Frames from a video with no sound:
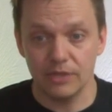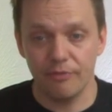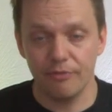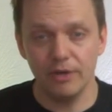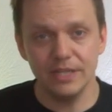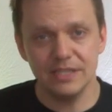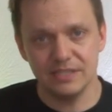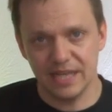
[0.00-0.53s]

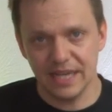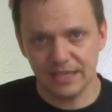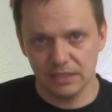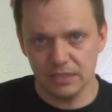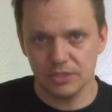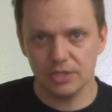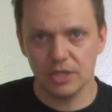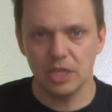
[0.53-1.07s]

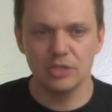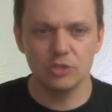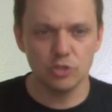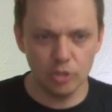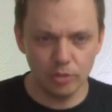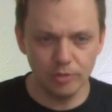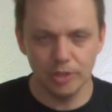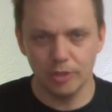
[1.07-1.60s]
30-second
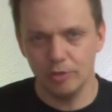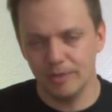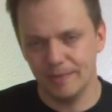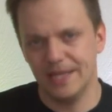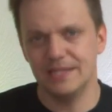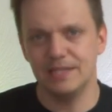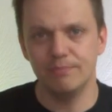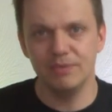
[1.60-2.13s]
solo
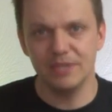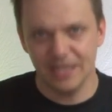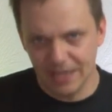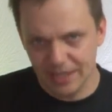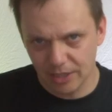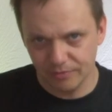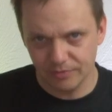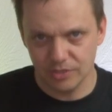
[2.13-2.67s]
at the
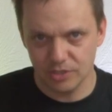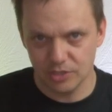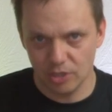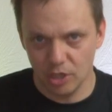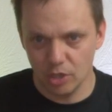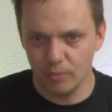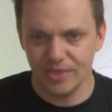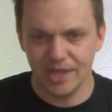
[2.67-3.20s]
beginning of the
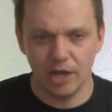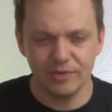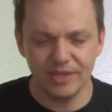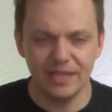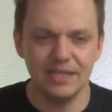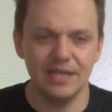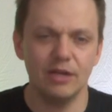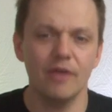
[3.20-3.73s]
song without
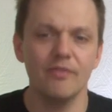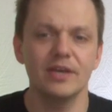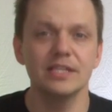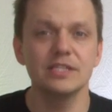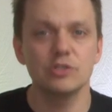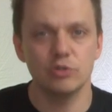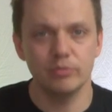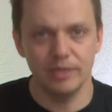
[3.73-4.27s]
any other
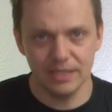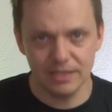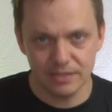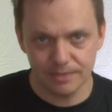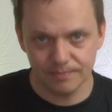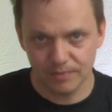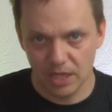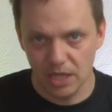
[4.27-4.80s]

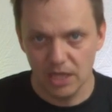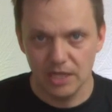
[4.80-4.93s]
instruments,